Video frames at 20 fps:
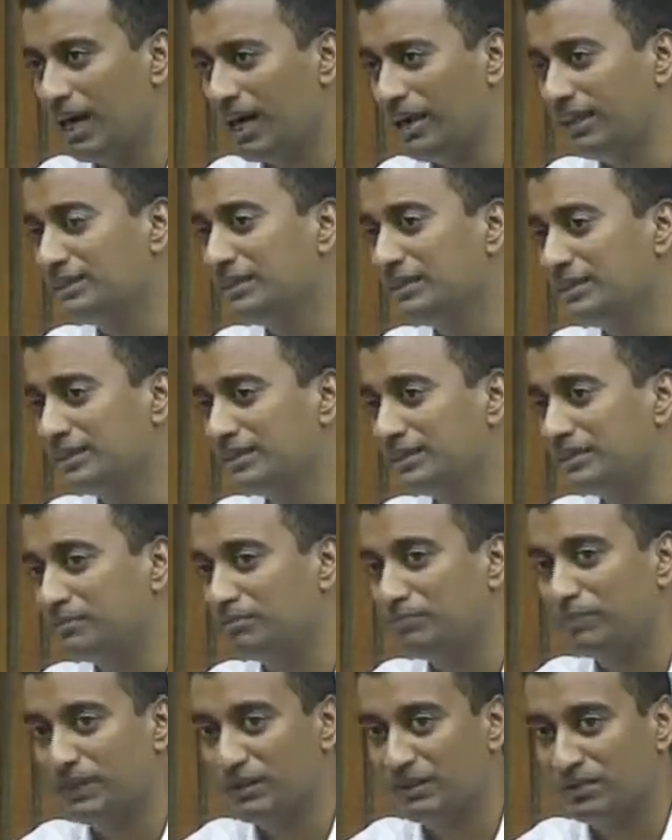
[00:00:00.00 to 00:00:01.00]
either at the
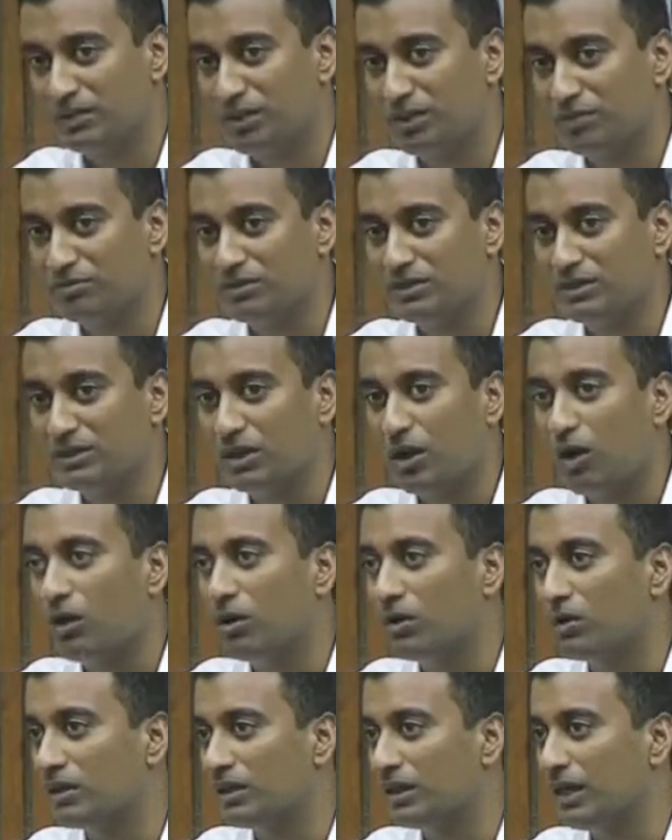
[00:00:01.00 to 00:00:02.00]
patent office
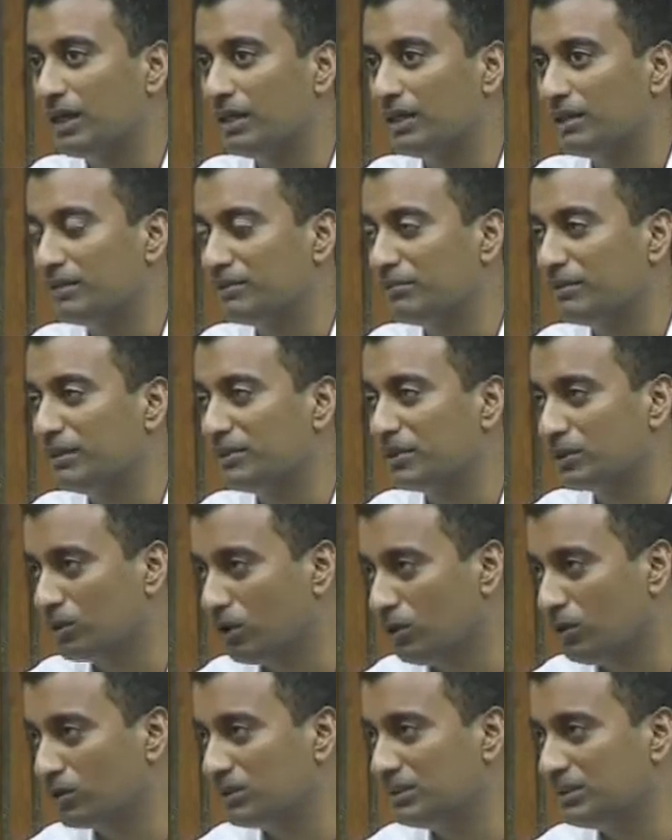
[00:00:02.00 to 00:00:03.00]
or in the
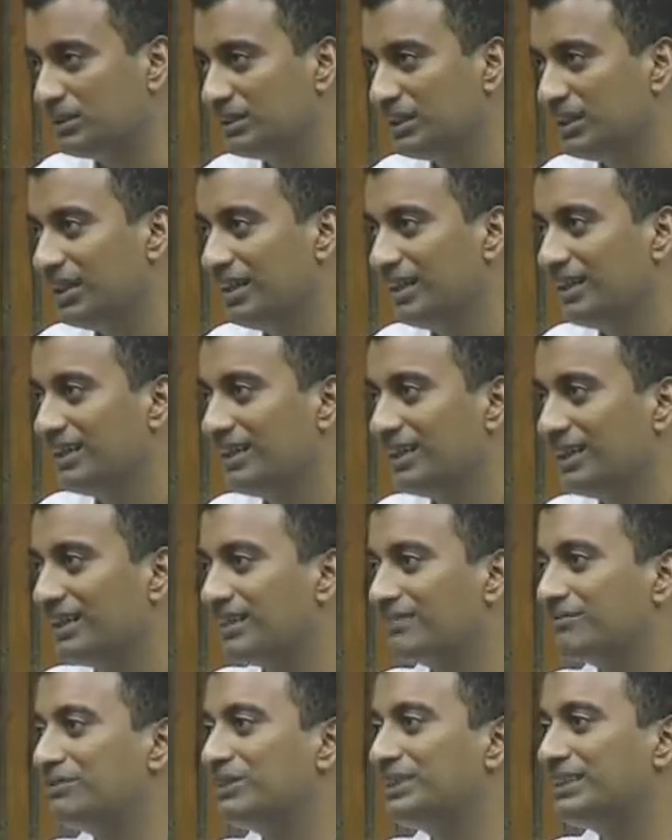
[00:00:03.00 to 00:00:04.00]
courts,
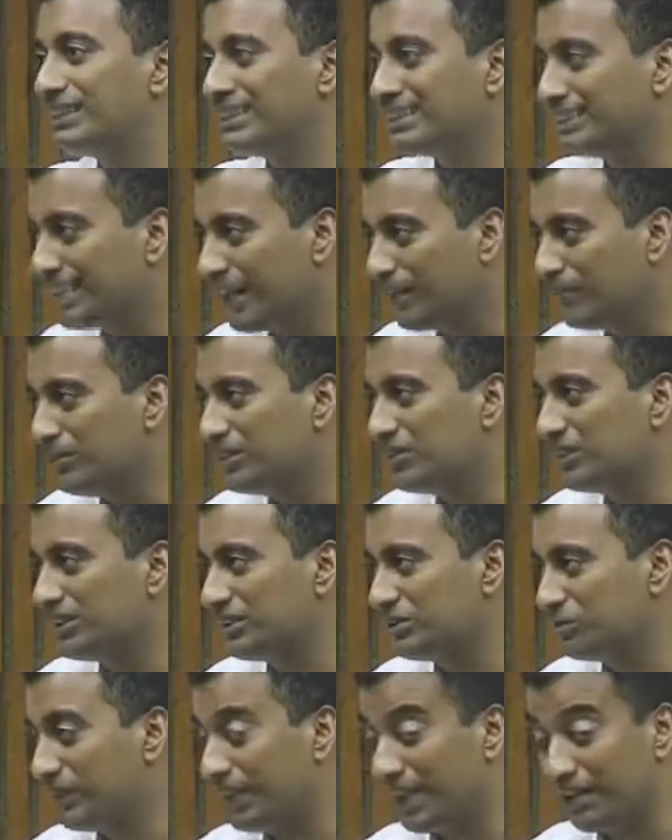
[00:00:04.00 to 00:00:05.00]
which
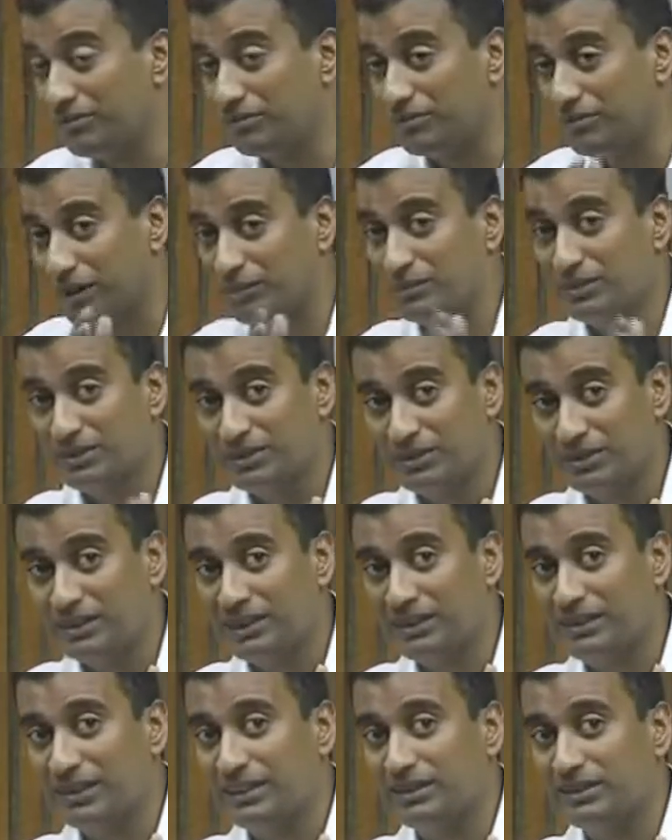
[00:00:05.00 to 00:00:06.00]
establishes. We have a
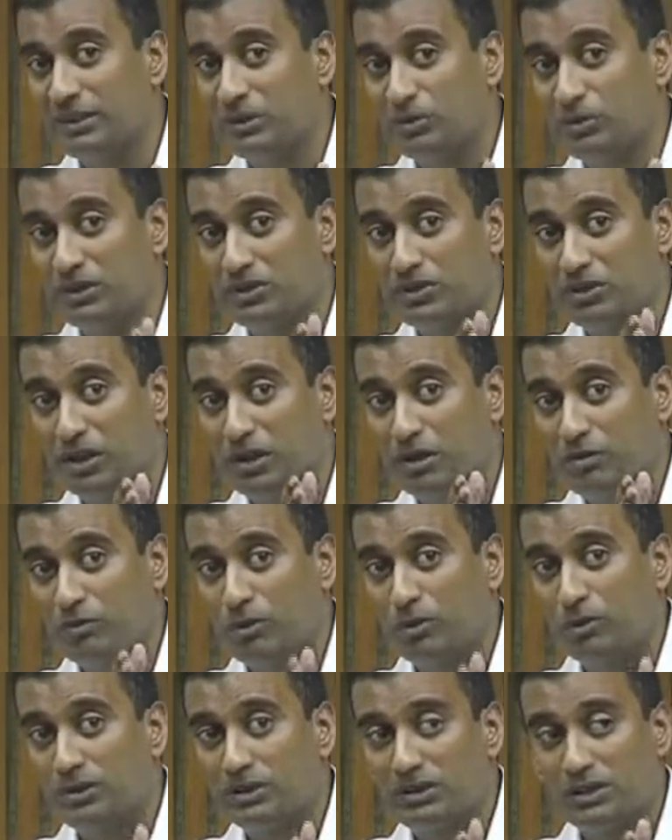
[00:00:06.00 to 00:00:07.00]
pharmaceutical case law which
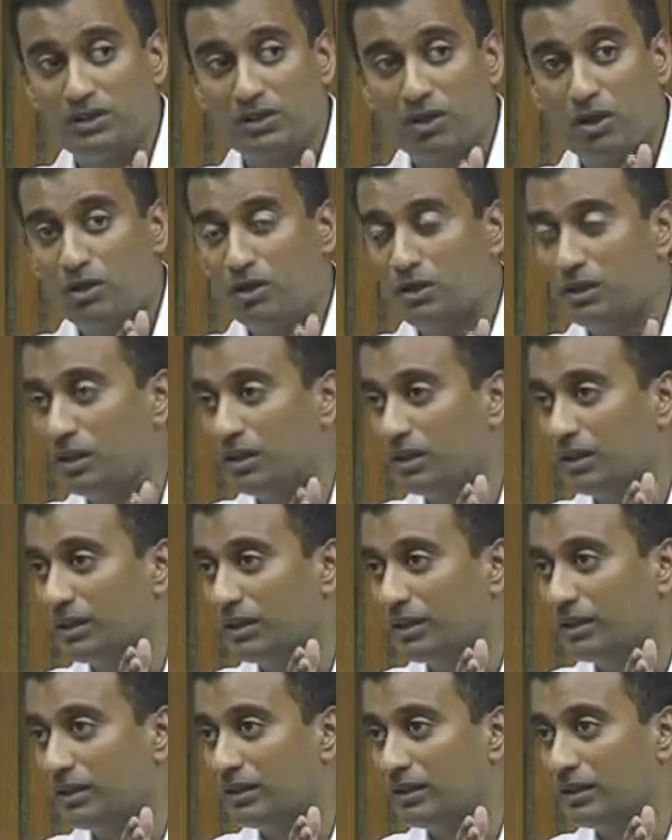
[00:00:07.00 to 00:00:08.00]
focuses on
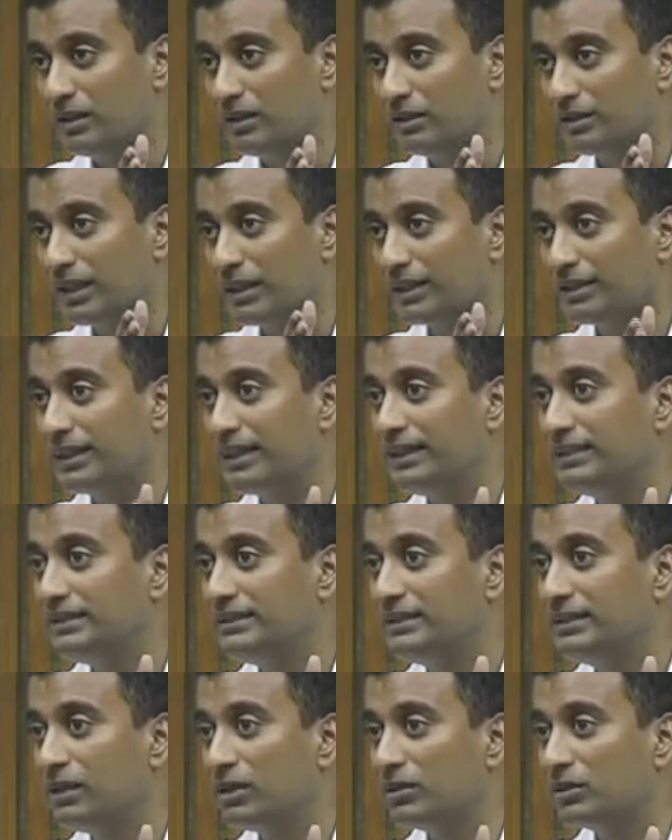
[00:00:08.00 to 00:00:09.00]
a great
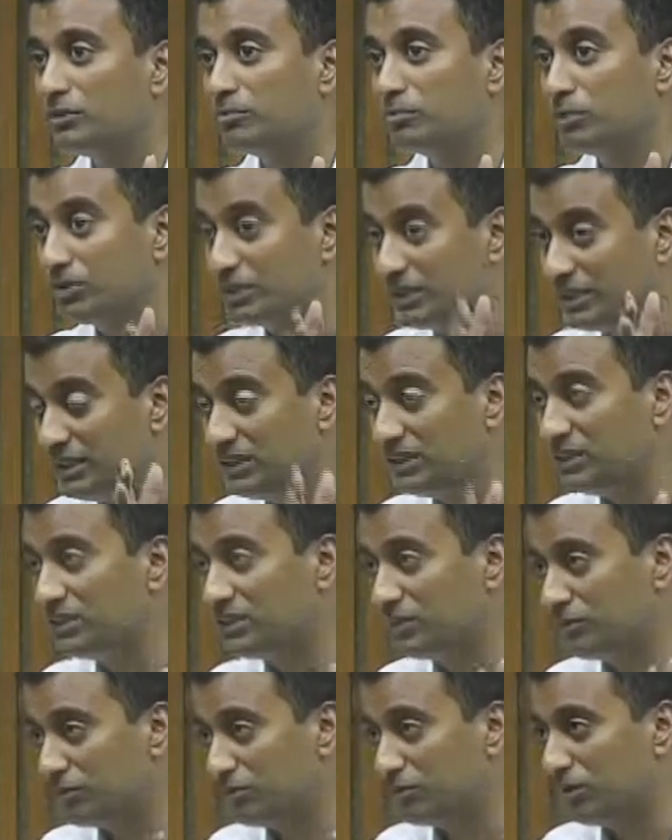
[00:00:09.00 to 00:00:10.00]
deal on the
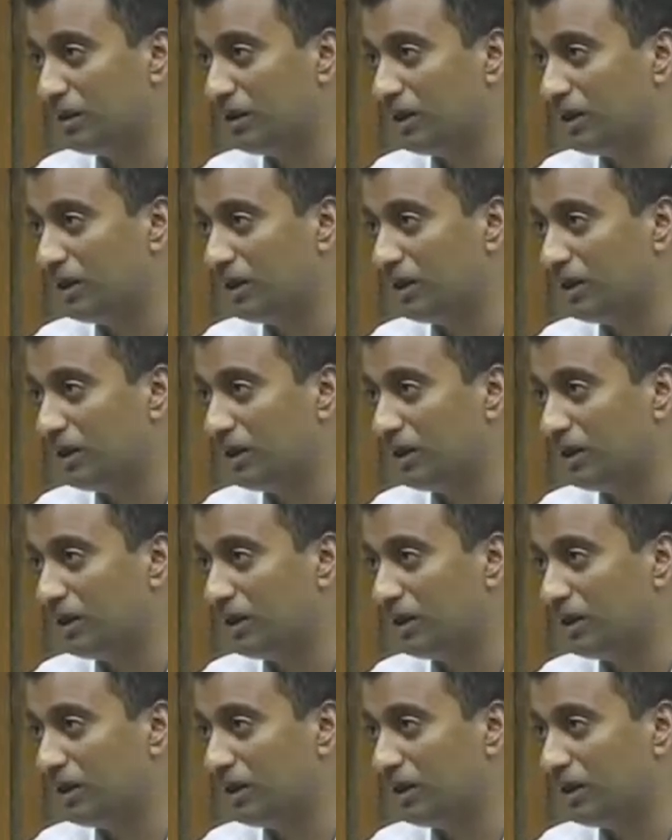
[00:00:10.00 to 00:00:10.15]
procedures of